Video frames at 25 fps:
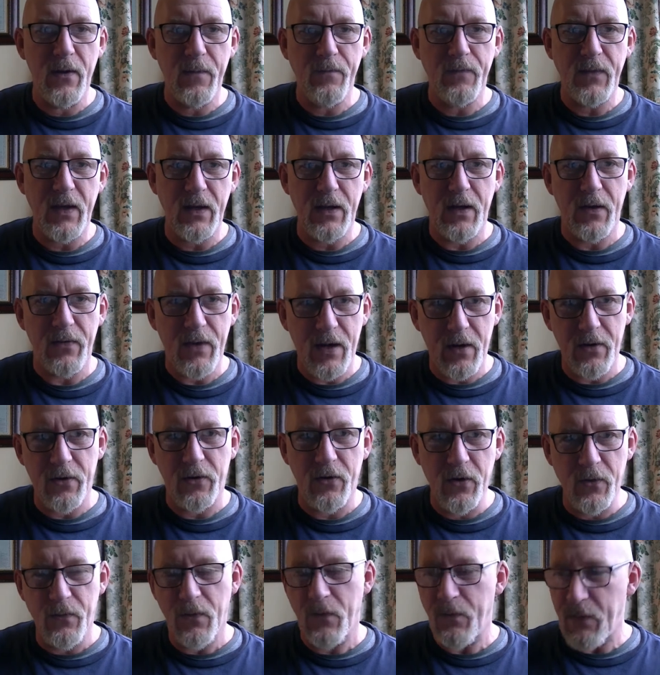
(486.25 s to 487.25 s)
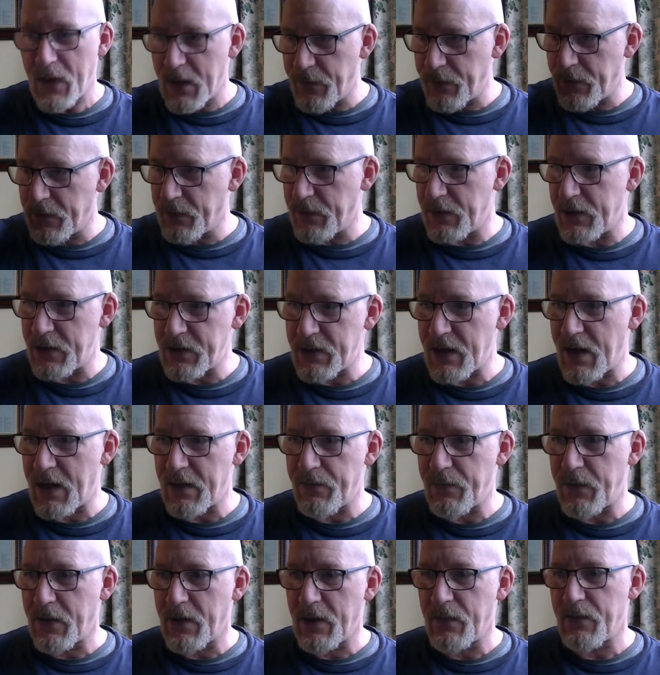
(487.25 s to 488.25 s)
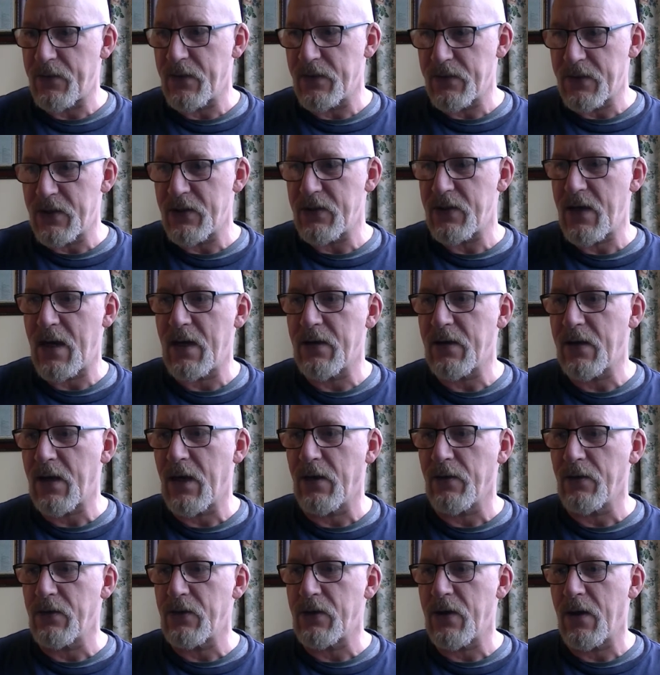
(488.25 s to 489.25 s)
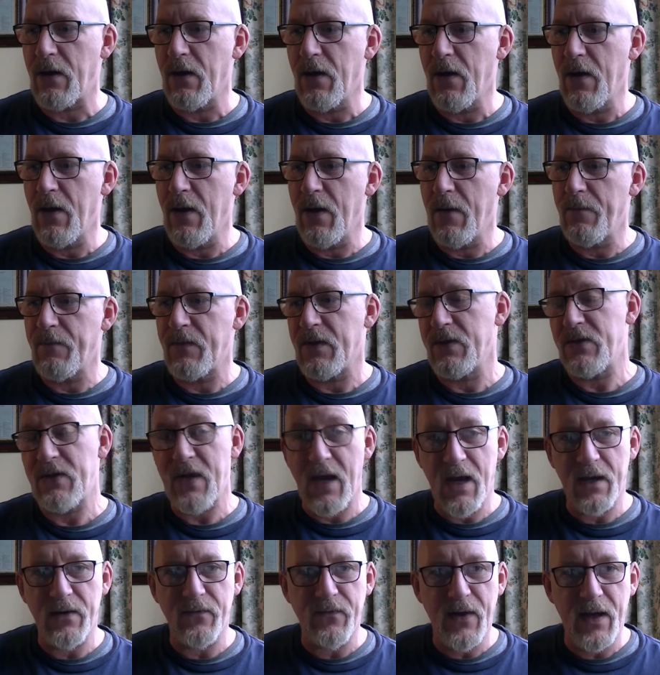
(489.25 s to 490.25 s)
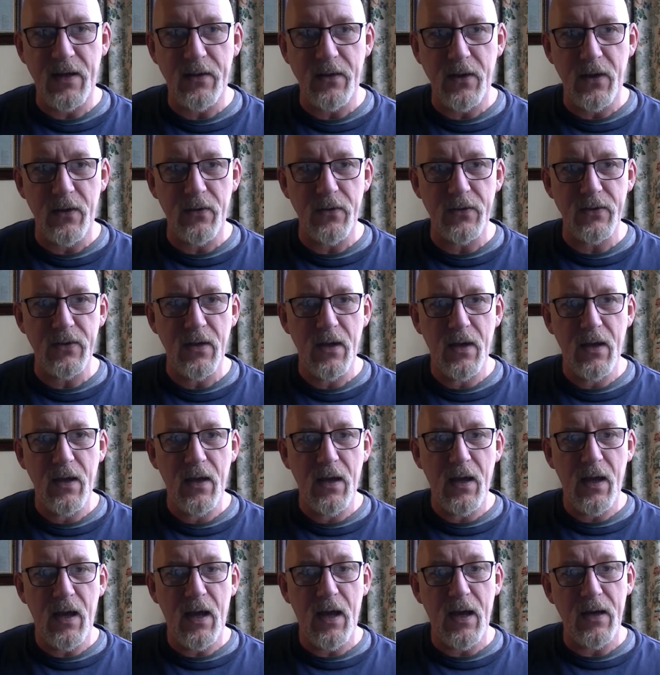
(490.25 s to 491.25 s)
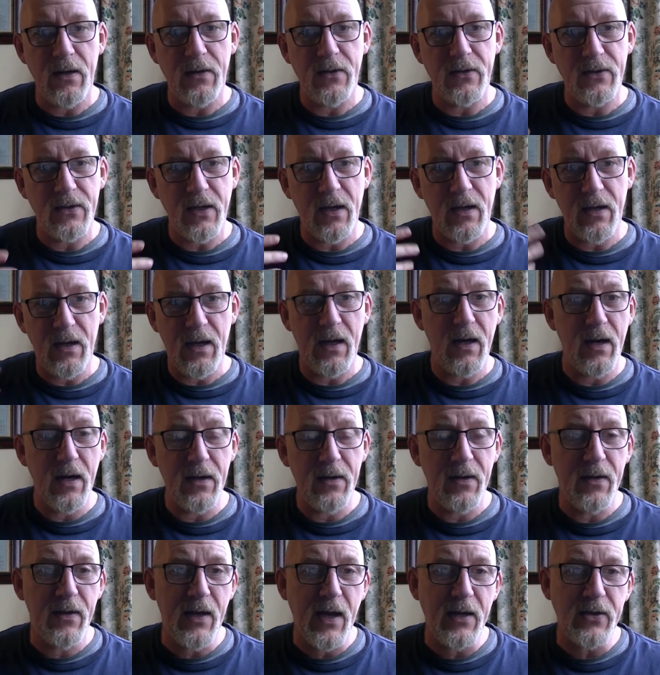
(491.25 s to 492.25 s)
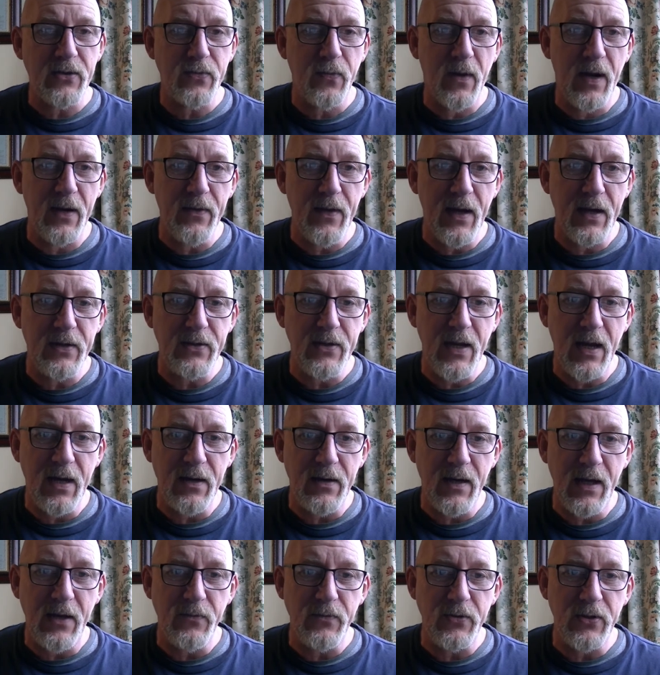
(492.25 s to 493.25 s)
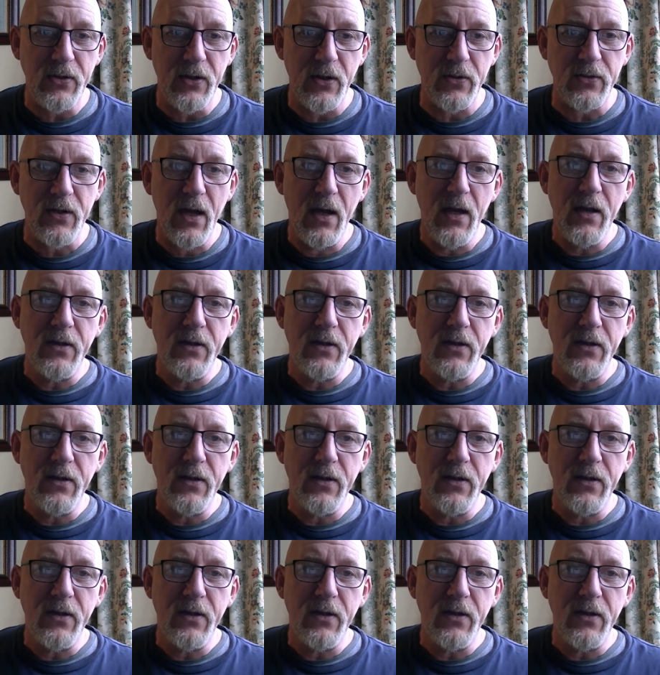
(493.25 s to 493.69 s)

You know, they're a group of people with a shared purpose, a shared culture, shared values, and that's why that technique was used.